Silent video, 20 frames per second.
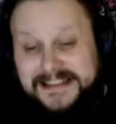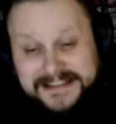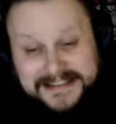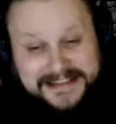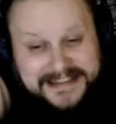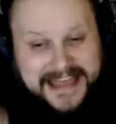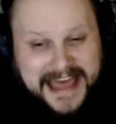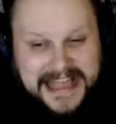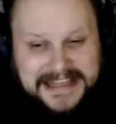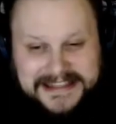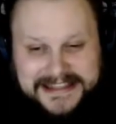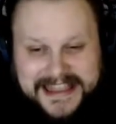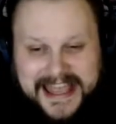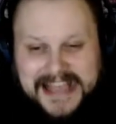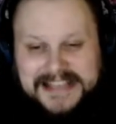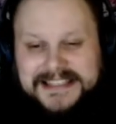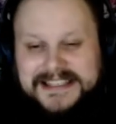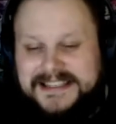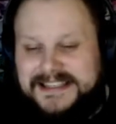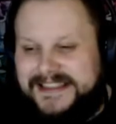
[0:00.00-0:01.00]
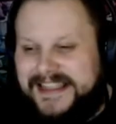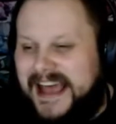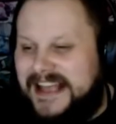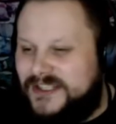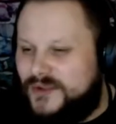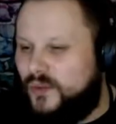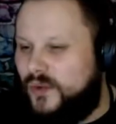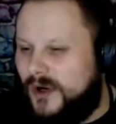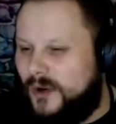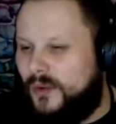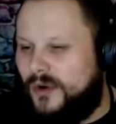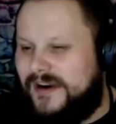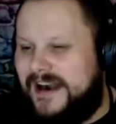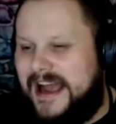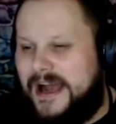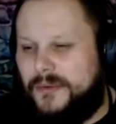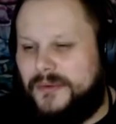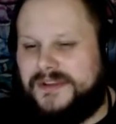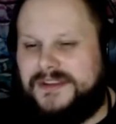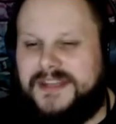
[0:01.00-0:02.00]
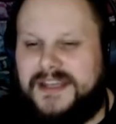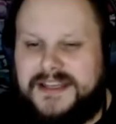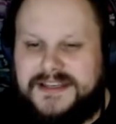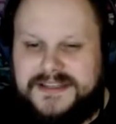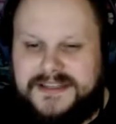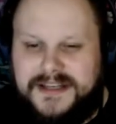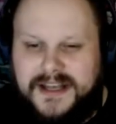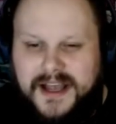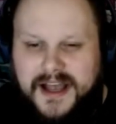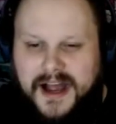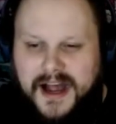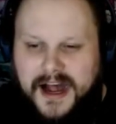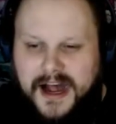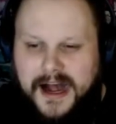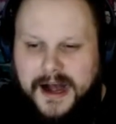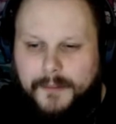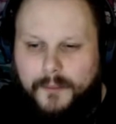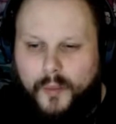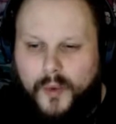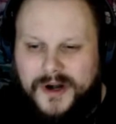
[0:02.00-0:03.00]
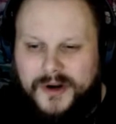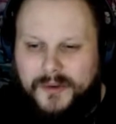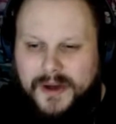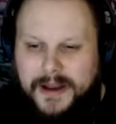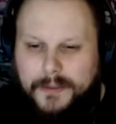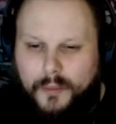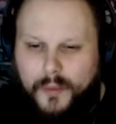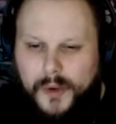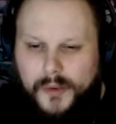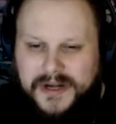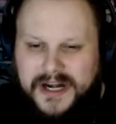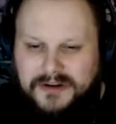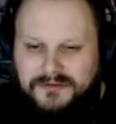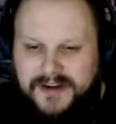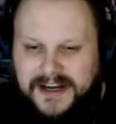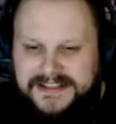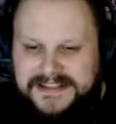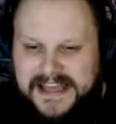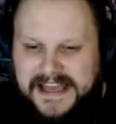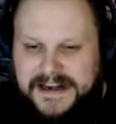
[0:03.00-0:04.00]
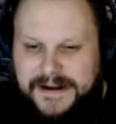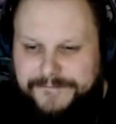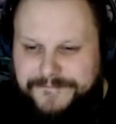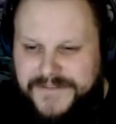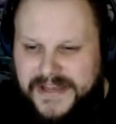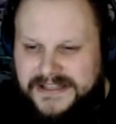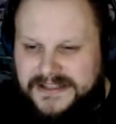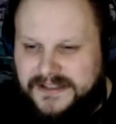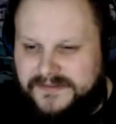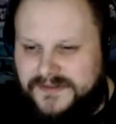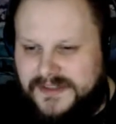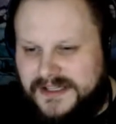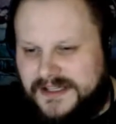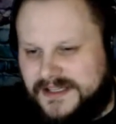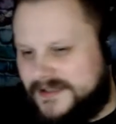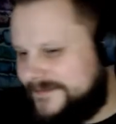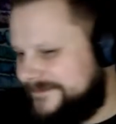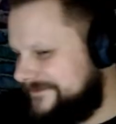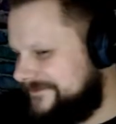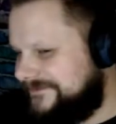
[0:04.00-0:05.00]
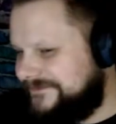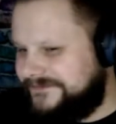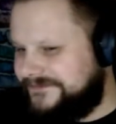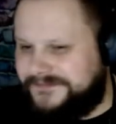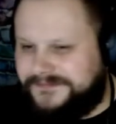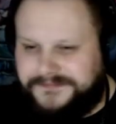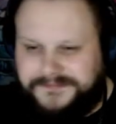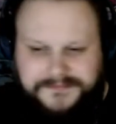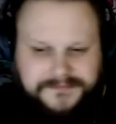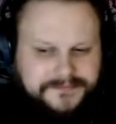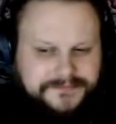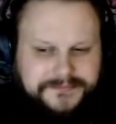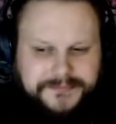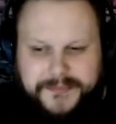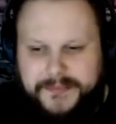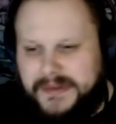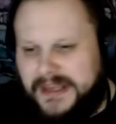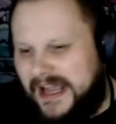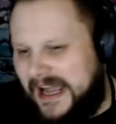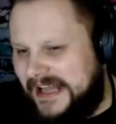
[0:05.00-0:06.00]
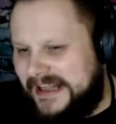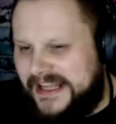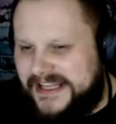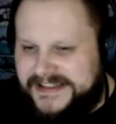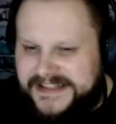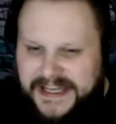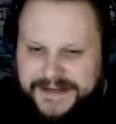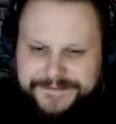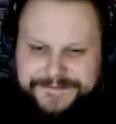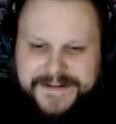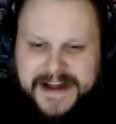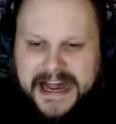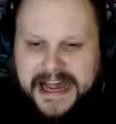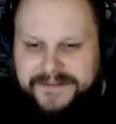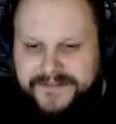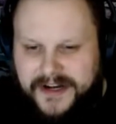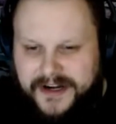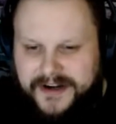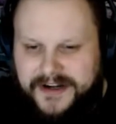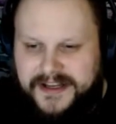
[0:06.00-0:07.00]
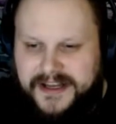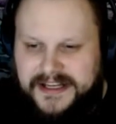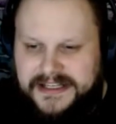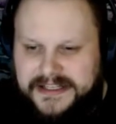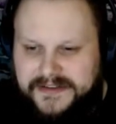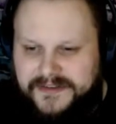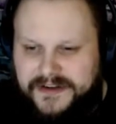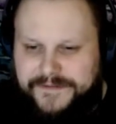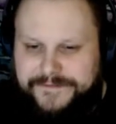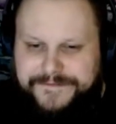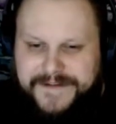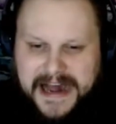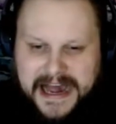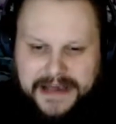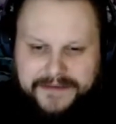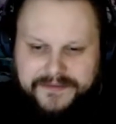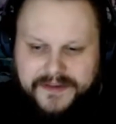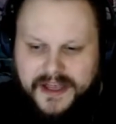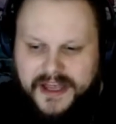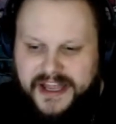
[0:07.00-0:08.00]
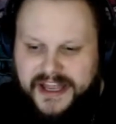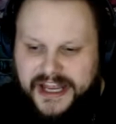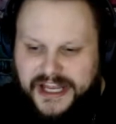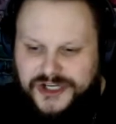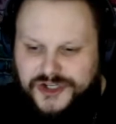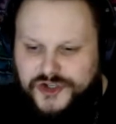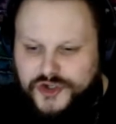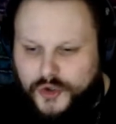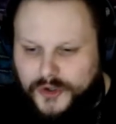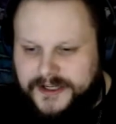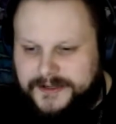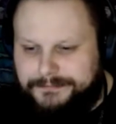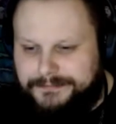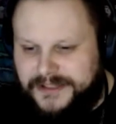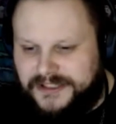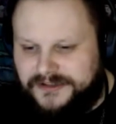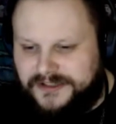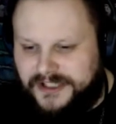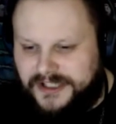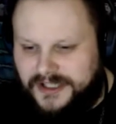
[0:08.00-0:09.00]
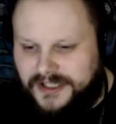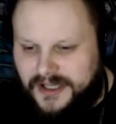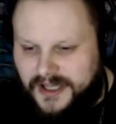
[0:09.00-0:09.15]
that's where we're at with this. What would I rate that? Effectiveness? I like that 5 area. I give it a 5. Enjoyability.